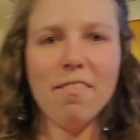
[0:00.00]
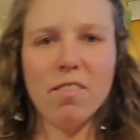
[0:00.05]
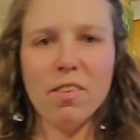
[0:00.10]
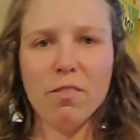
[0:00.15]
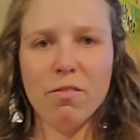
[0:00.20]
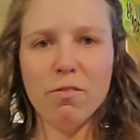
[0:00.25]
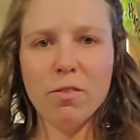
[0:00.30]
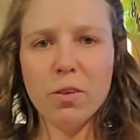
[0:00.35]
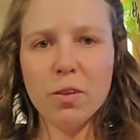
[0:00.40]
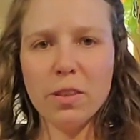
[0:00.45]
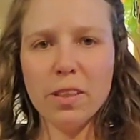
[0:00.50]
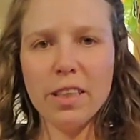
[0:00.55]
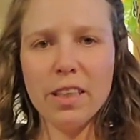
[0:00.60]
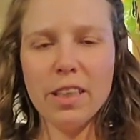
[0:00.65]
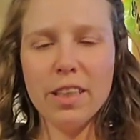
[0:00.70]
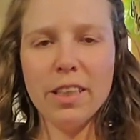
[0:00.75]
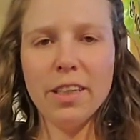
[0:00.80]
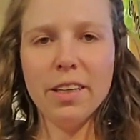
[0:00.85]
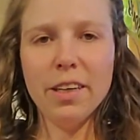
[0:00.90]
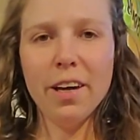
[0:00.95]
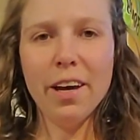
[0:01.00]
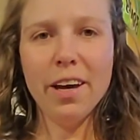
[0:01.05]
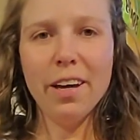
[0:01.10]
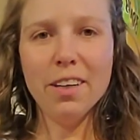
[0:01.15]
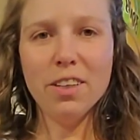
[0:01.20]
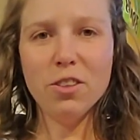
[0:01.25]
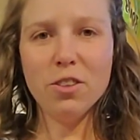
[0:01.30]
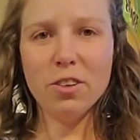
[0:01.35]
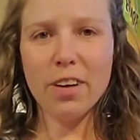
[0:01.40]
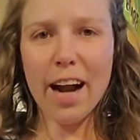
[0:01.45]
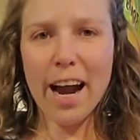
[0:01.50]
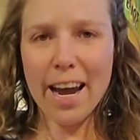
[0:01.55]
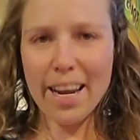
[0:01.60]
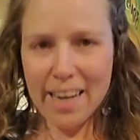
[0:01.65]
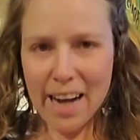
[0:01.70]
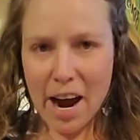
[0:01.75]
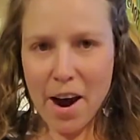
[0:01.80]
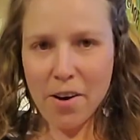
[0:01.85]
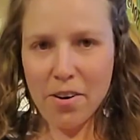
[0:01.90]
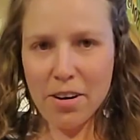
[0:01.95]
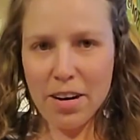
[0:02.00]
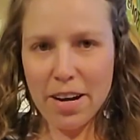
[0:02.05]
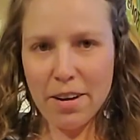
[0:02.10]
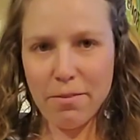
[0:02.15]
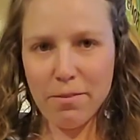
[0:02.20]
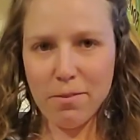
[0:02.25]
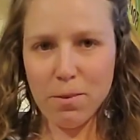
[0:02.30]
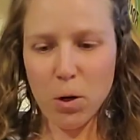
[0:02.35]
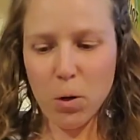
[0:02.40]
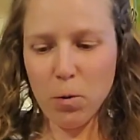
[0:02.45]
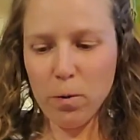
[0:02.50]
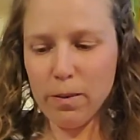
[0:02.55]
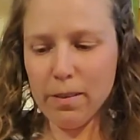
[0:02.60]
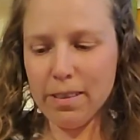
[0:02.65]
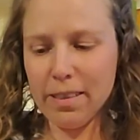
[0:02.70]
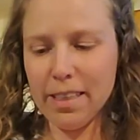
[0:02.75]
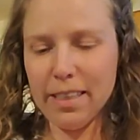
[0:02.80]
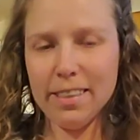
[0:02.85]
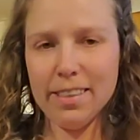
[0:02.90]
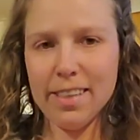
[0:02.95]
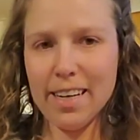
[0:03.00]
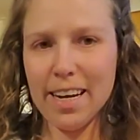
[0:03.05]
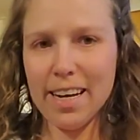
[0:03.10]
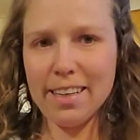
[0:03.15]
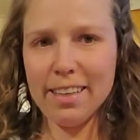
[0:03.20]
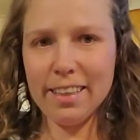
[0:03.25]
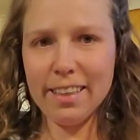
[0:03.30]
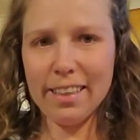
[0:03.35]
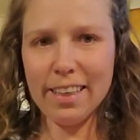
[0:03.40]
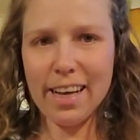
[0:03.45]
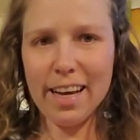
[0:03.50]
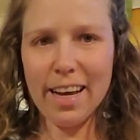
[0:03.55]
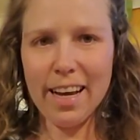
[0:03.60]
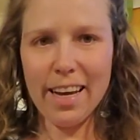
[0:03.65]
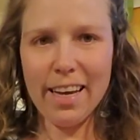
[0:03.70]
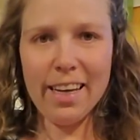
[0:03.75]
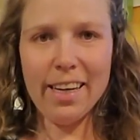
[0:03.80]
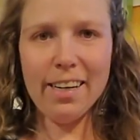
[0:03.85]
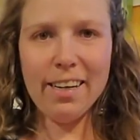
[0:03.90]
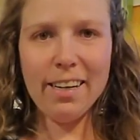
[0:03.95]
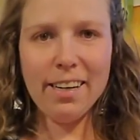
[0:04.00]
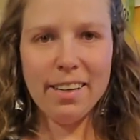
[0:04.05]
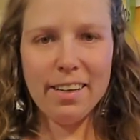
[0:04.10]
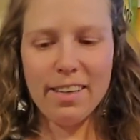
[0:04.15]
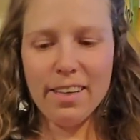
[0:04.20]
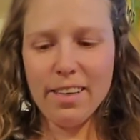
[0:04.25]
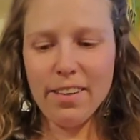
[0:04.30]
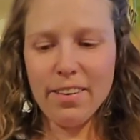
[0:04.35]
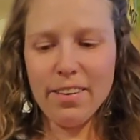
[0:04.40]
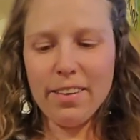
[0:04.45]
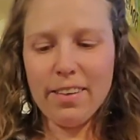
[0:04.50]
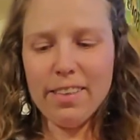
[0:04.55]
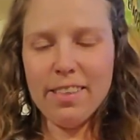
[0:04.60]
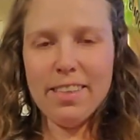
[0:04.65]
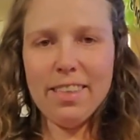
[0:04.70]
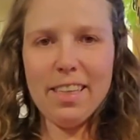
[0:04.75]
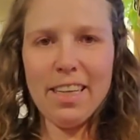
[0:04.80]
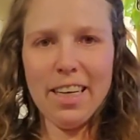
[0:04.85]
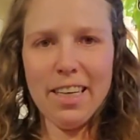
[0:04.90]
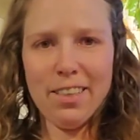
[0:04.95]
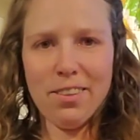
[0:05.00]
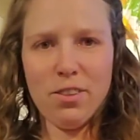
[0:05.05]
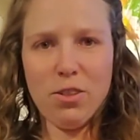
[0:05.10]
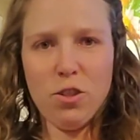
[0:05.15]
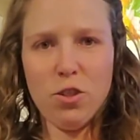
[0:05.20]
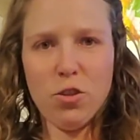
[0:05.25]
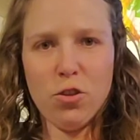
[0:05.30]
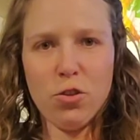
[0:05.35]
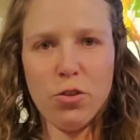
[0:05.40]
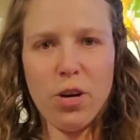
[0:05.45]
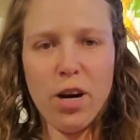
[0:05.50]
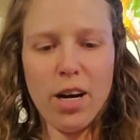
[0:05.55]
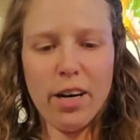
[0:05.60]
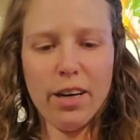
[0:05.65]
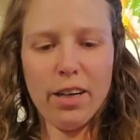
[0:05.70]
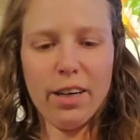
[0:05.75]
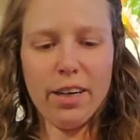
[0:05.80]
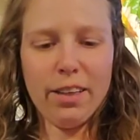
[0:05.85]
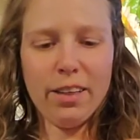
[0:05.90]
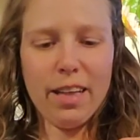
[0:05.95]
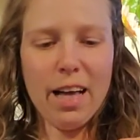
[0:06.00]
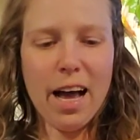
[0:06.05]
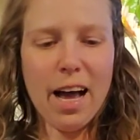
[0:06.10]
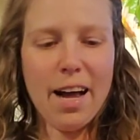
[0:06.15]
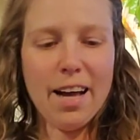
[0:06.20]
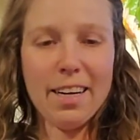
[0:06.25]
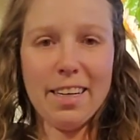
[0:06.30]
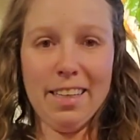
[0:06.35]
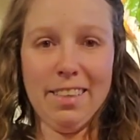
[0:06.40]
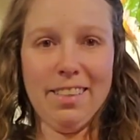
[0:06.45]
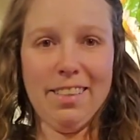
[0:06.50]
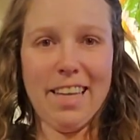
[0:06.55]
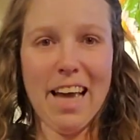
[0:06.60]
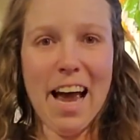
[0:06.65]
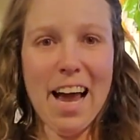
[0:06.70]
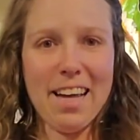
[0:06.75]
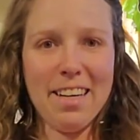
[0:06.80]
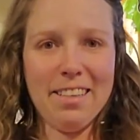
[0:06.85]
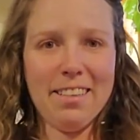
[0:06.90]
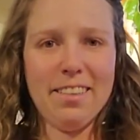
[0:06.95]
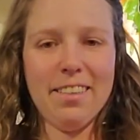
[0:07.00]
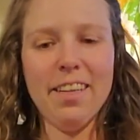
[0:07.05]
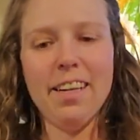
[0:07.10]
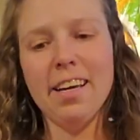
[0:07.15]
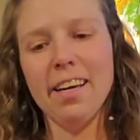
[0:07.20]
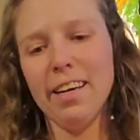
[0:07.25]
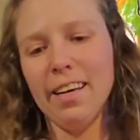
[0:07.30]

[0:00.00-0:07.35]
fully dried out and roasted dandelion. You can see it's shrunk a lot in size.